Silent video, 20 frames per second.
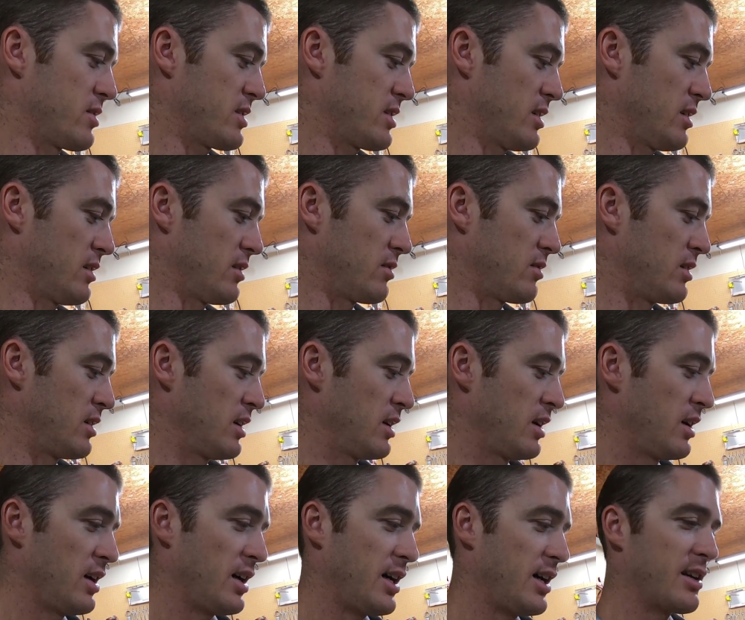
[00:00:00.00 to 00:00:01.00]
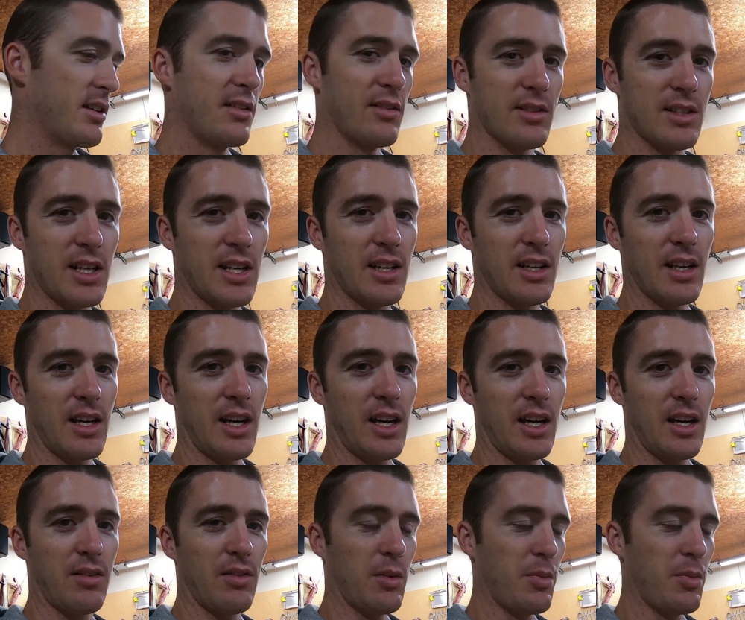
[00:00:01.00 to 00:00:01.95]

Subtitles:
So I don't tend to have